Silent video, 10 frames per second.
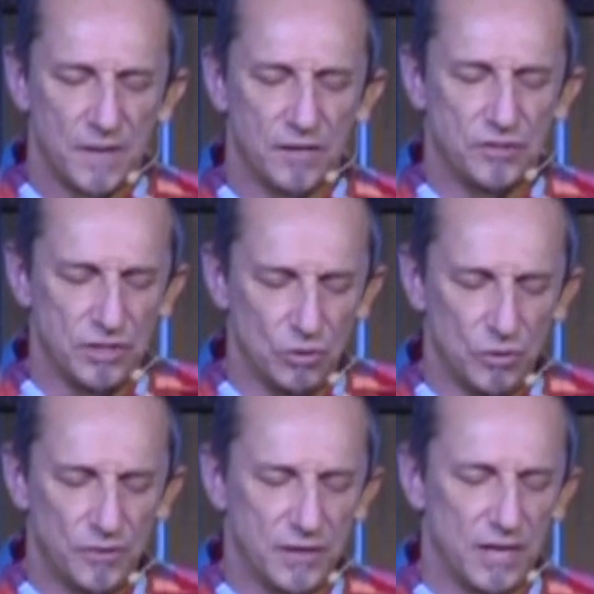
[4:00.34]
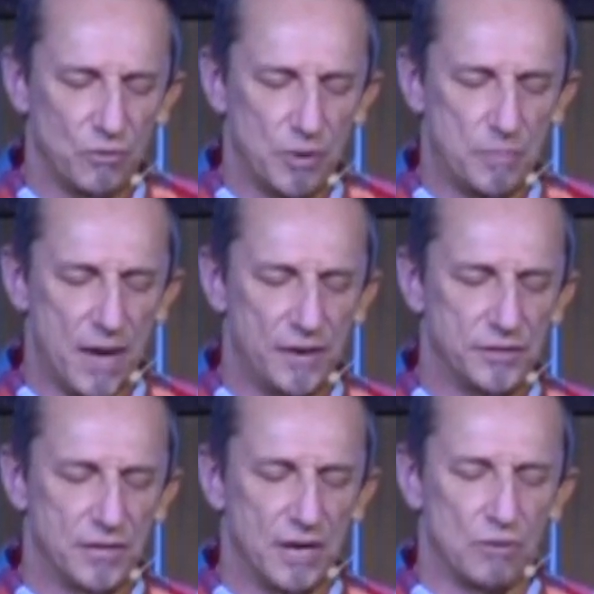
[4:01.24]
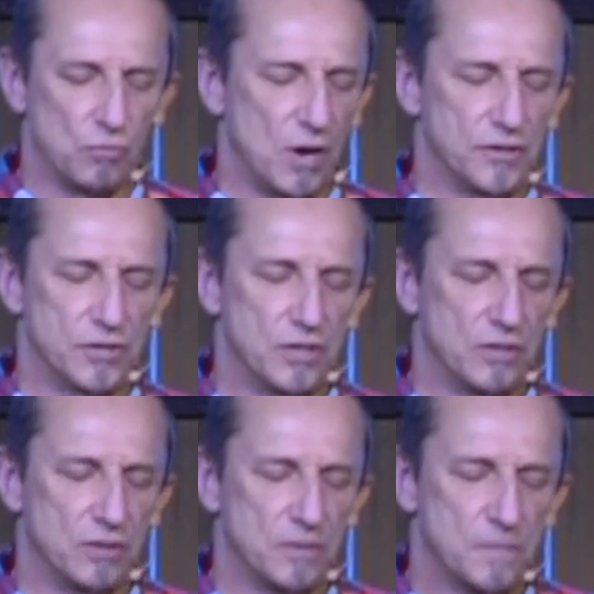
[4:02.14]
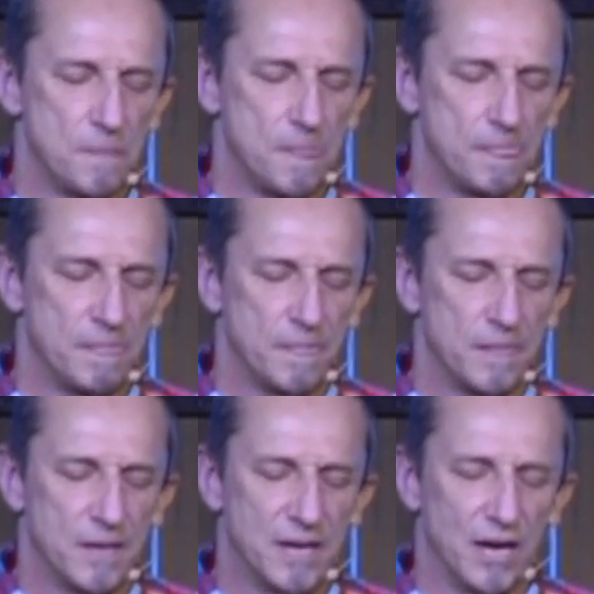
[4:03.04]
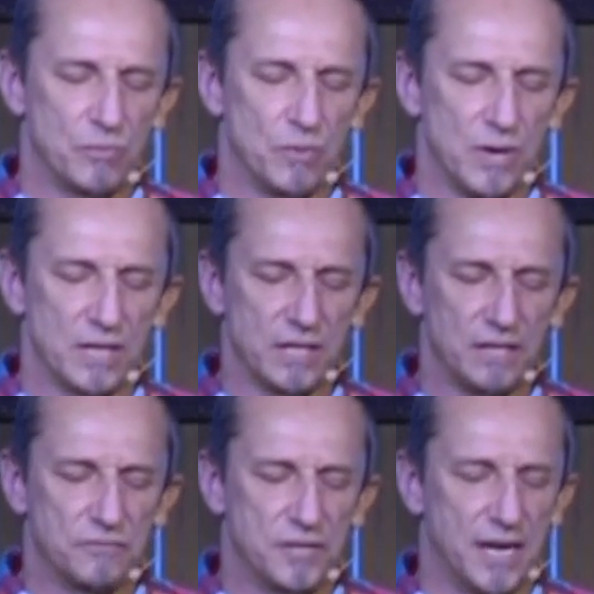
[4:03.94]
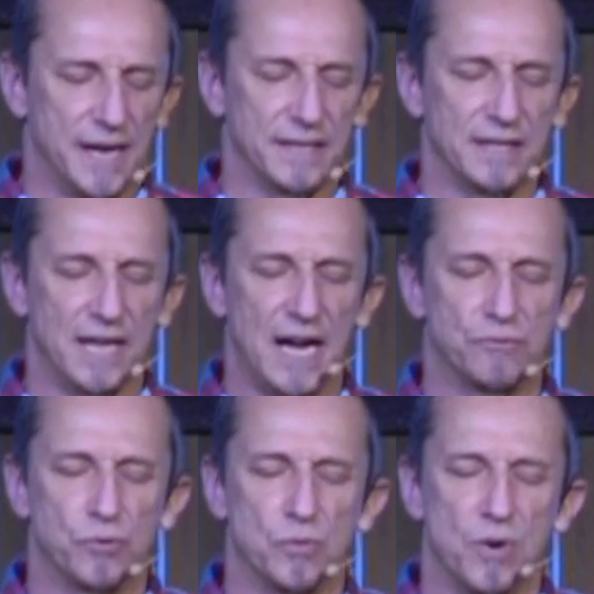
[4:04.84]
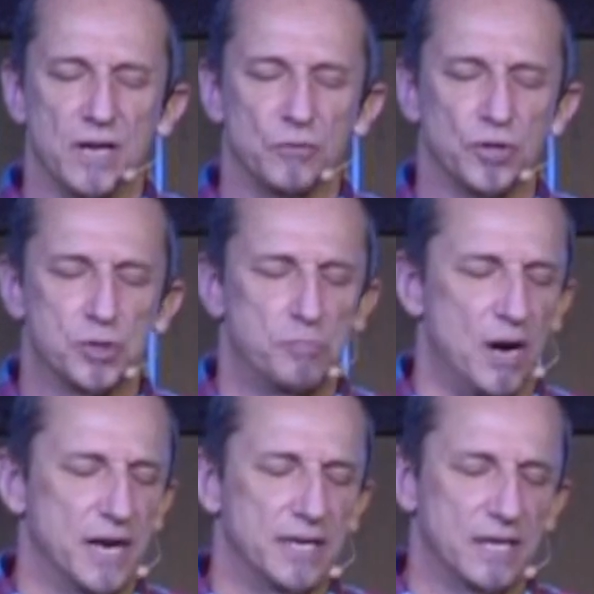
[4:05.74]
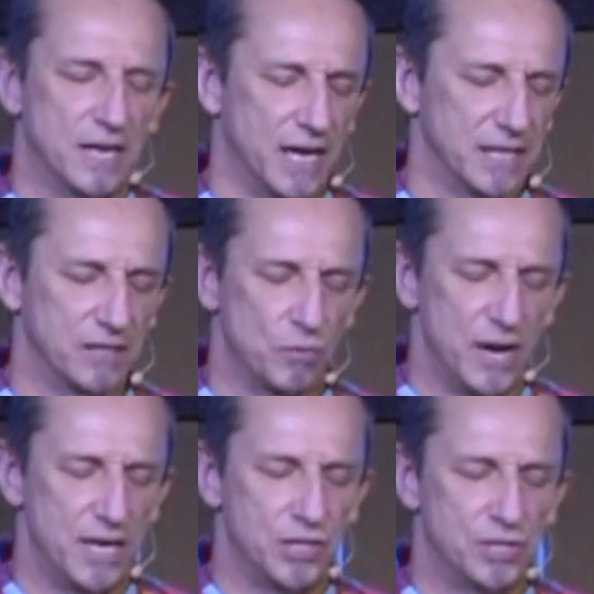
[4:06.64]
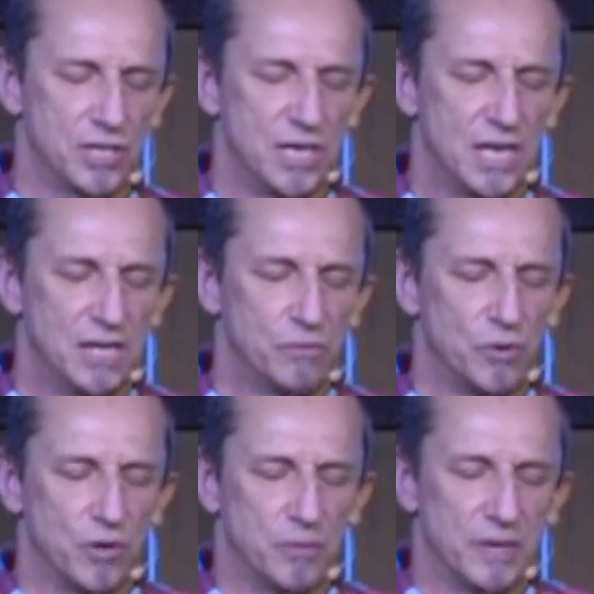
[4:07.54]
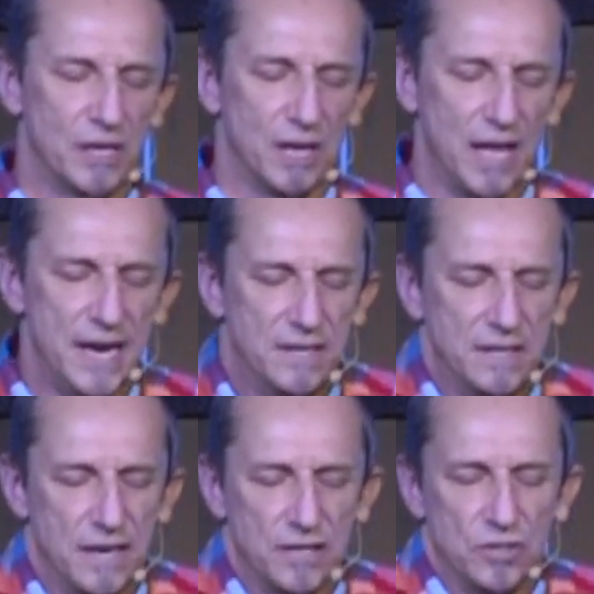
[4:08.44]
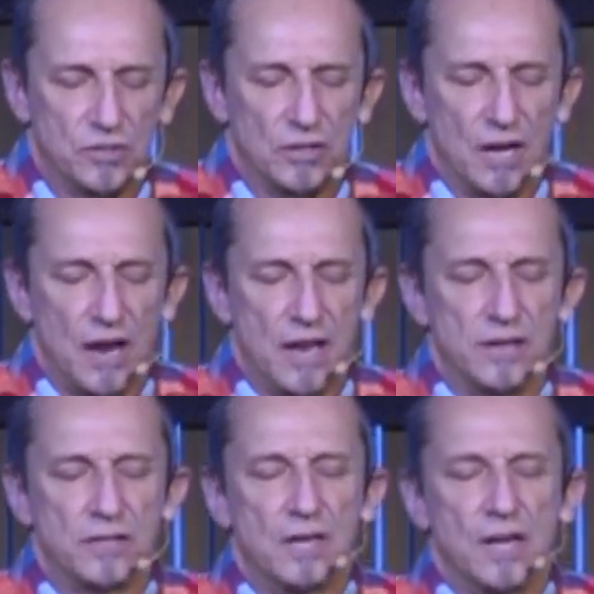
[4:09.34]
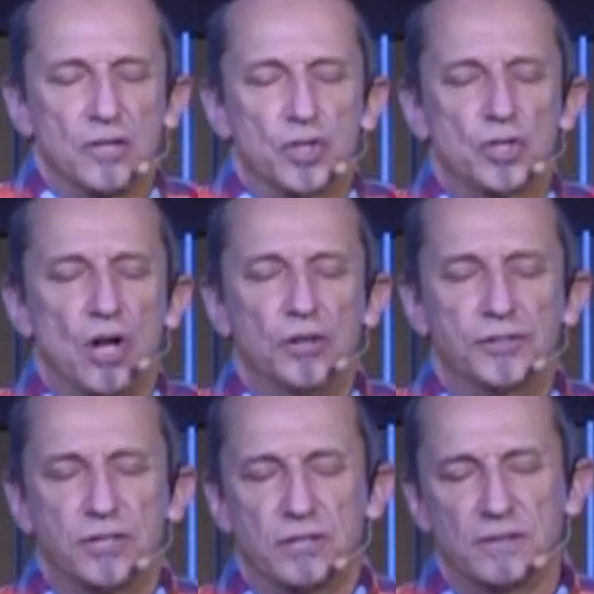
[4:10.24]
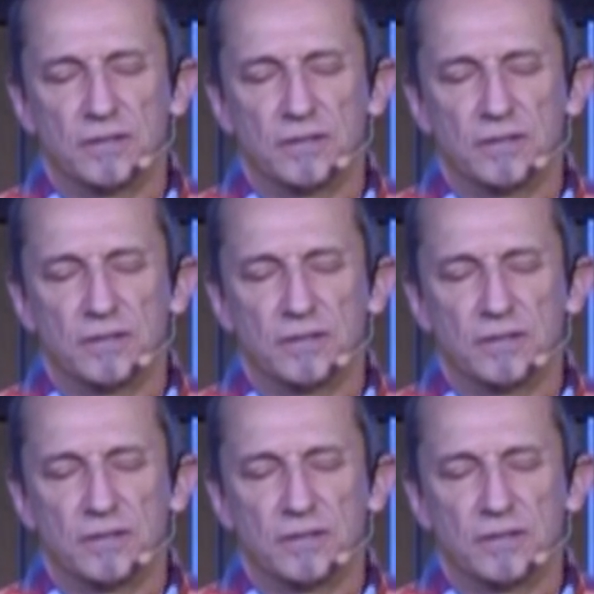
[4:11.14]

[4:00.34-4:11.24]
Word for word: and deal with it and repent and run to you. God, we want to live godly lives. We want to respond in godly ways. We want to be a light and a, and a salt